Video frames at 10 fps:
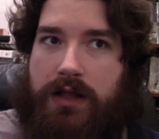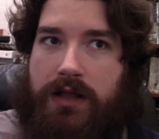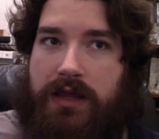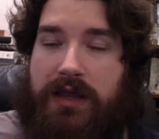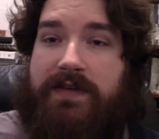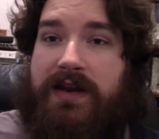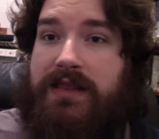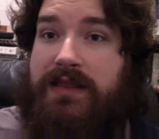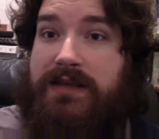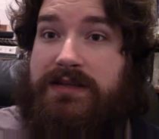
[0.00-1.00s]
Even
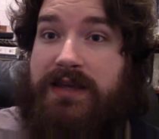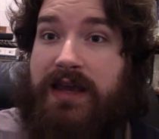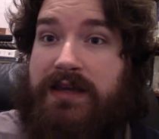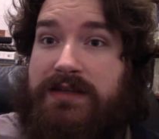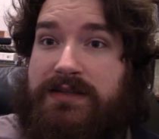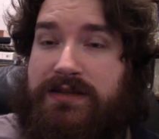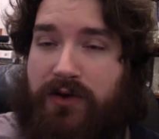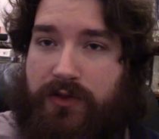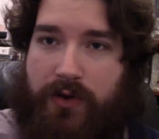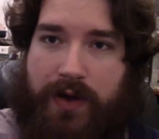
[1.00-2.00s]
in this case,
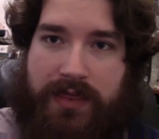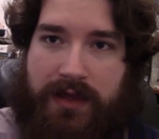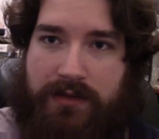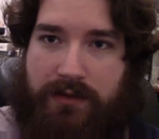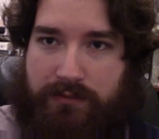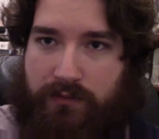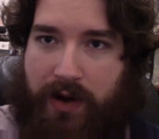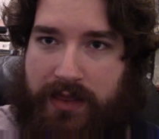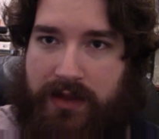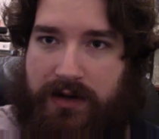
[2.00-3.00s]
although I think that the
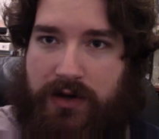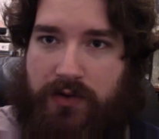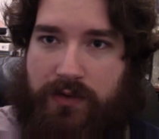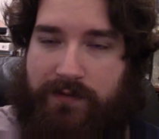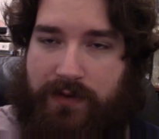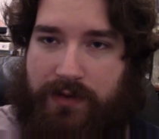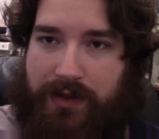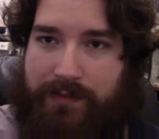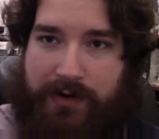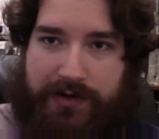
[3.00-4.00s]
right thing to do would for
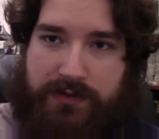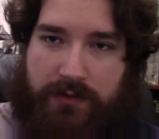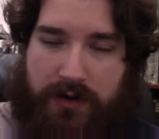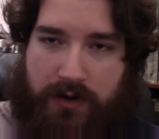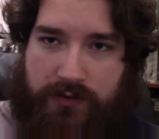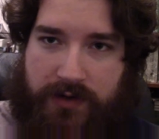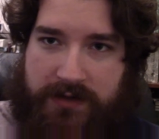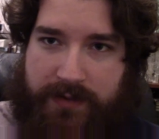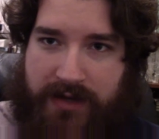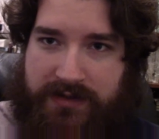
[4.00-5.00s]
the person with the no
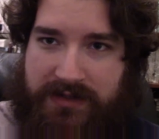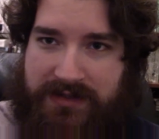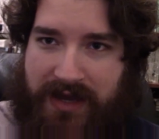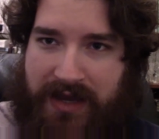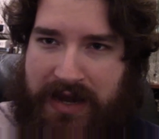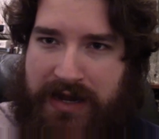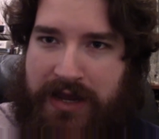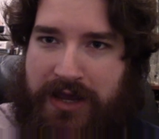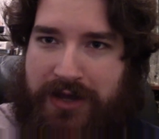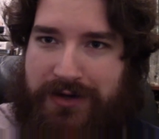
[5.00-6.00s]
trespassing sign
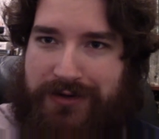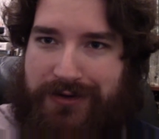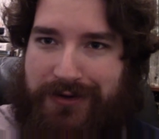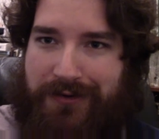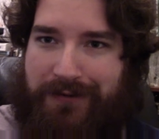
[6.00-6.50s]
to